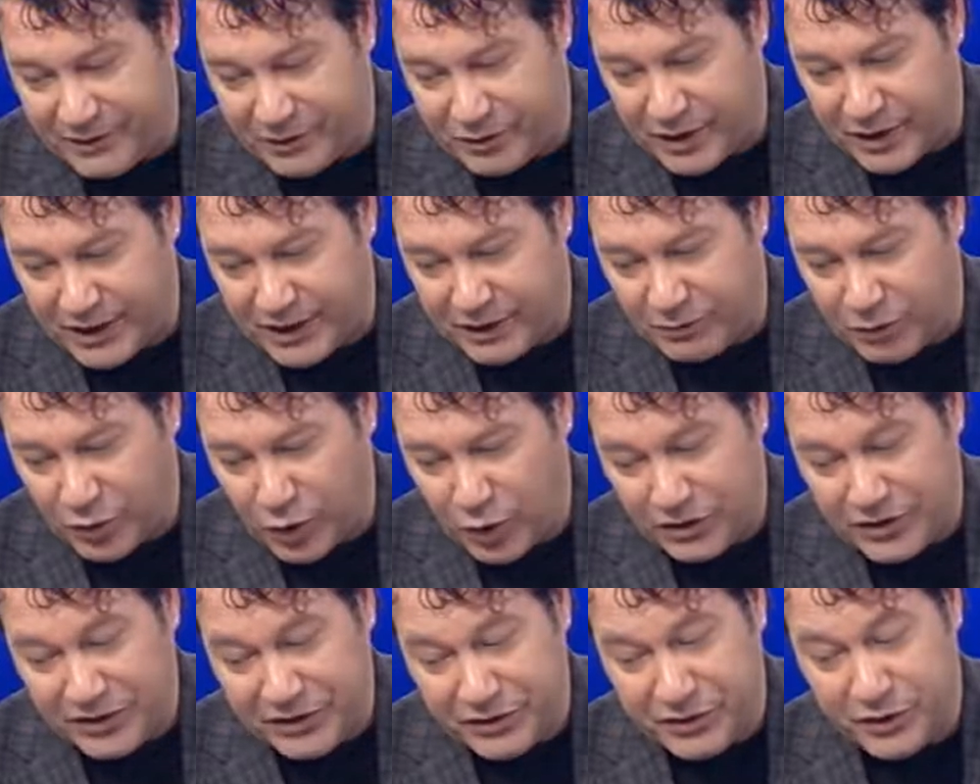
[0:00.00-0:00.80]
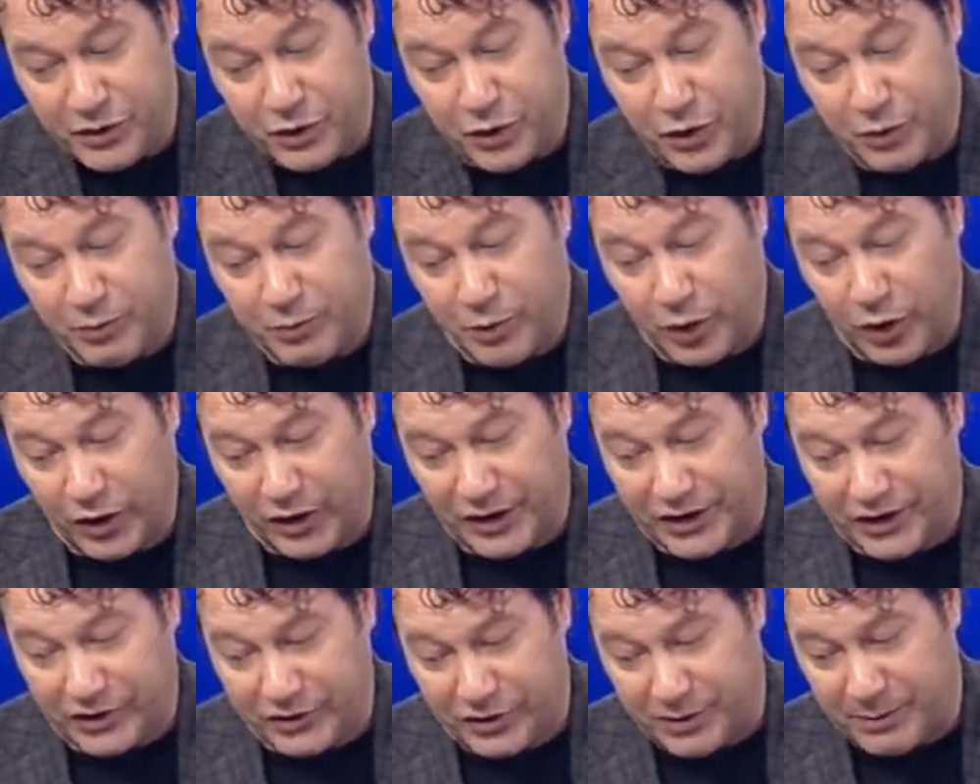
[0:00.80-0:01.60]
of credit rolled into the new
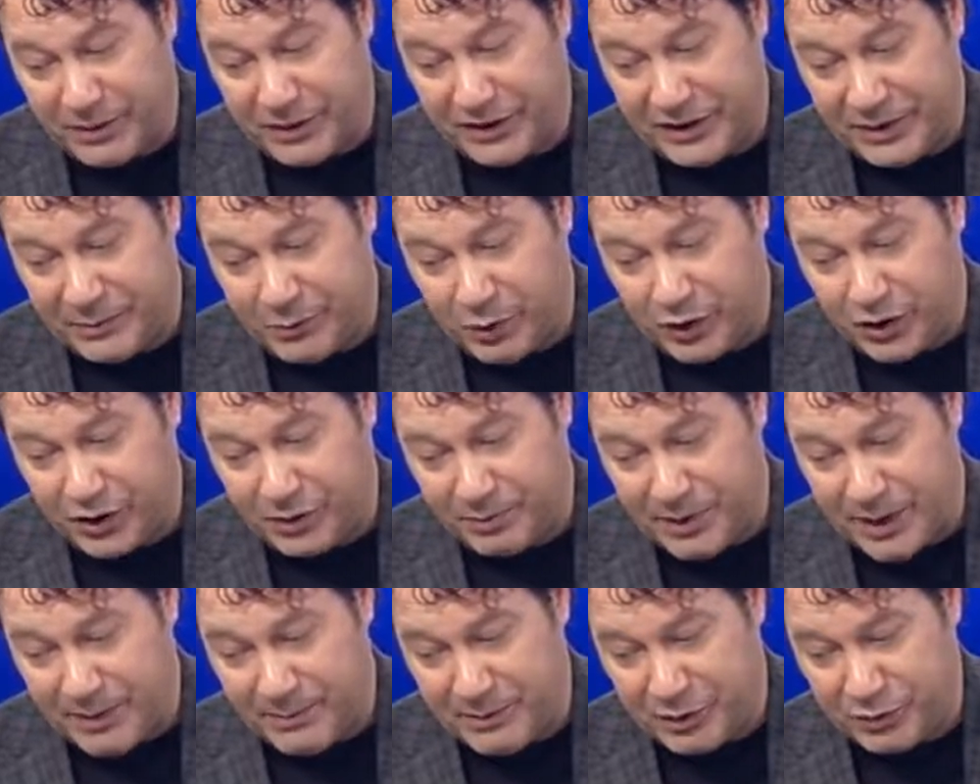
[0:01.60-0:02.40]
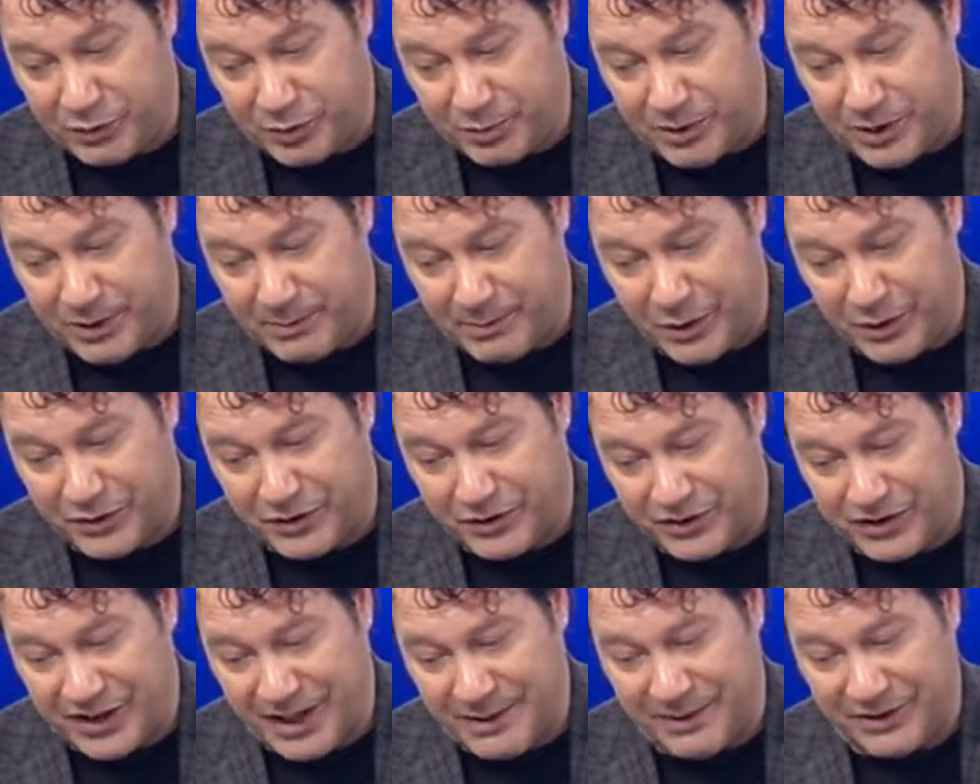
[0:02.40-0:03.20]
mortgage, the monthly mortgage payments will be about the
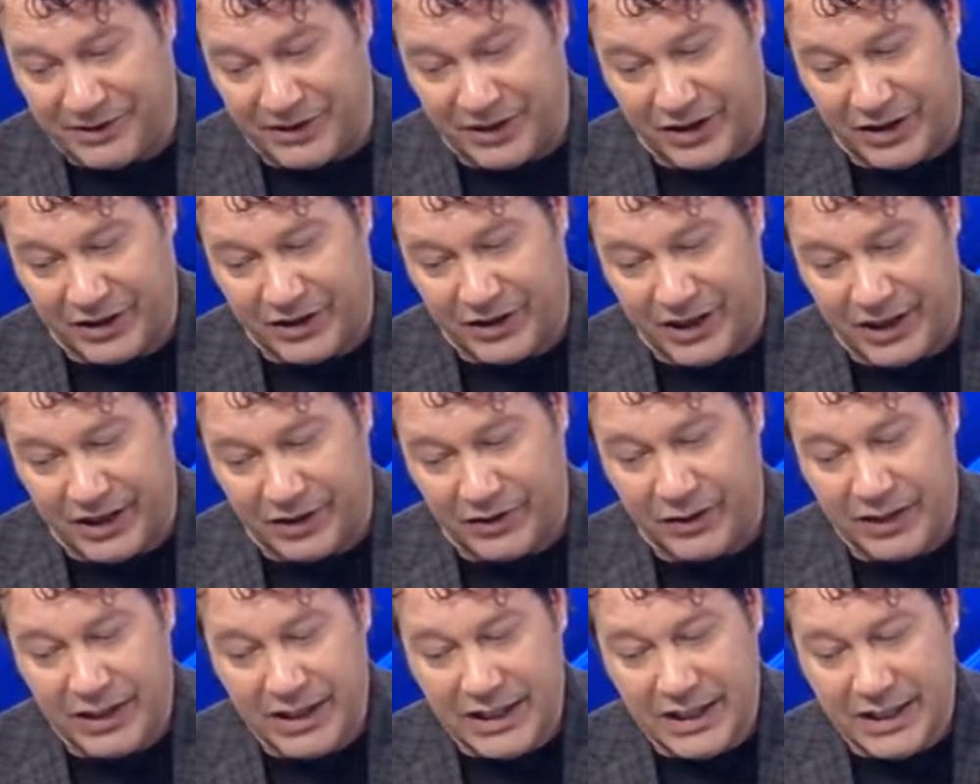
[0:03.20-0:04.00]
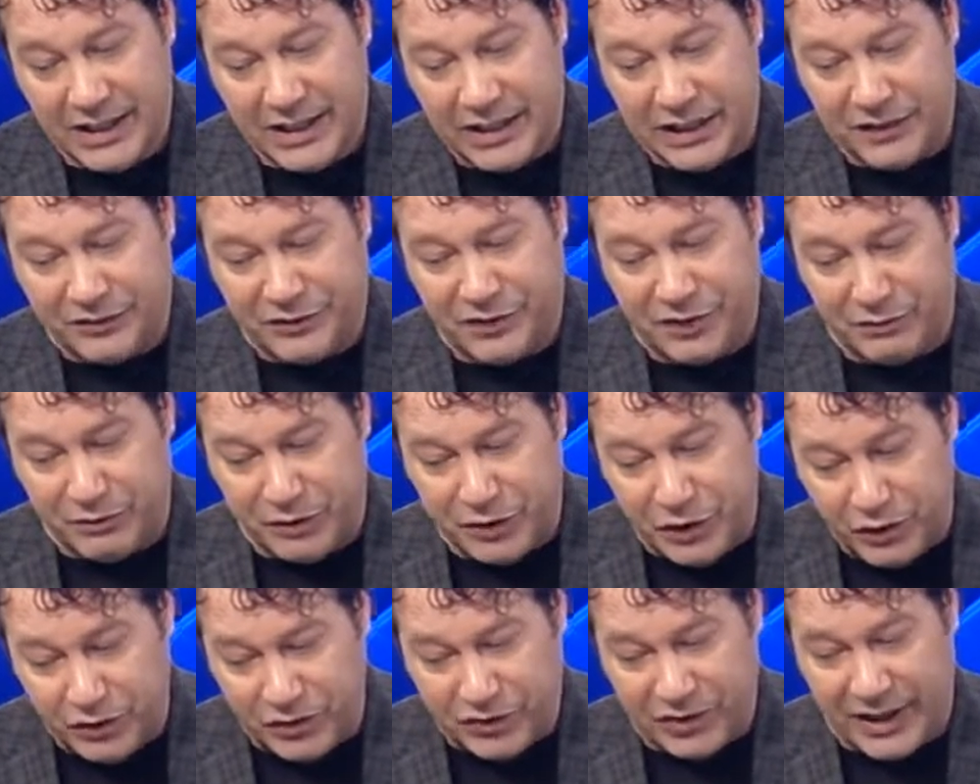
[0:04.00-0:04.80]
same as they are now. If she
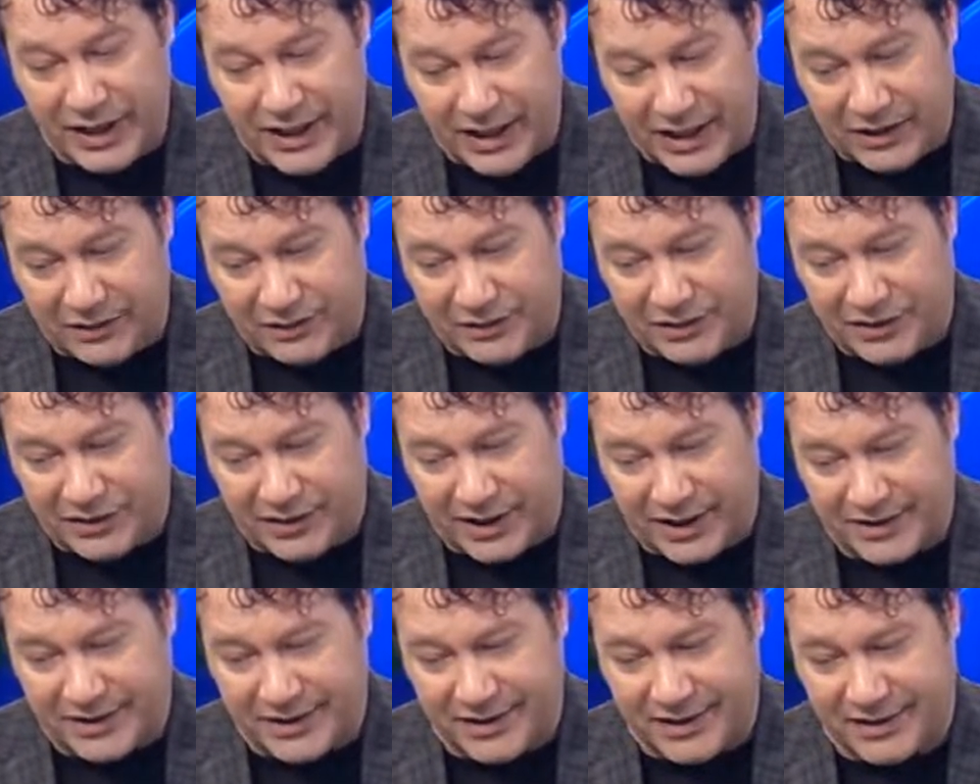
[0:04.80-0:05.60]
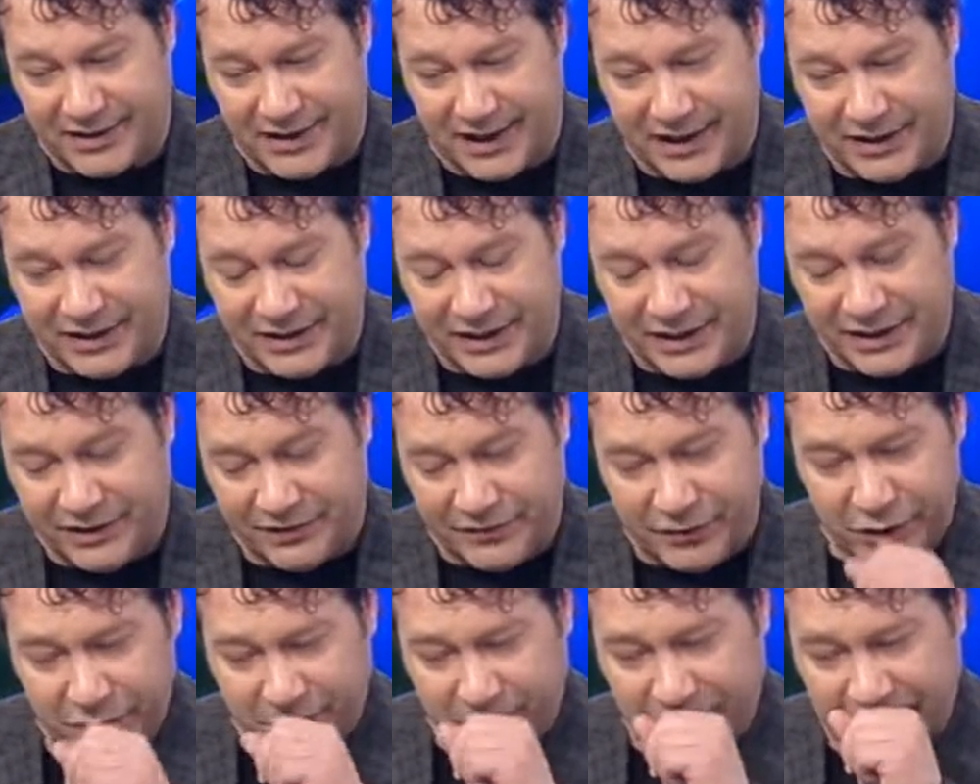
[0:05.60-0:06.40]
renews now and decides to sell it in a few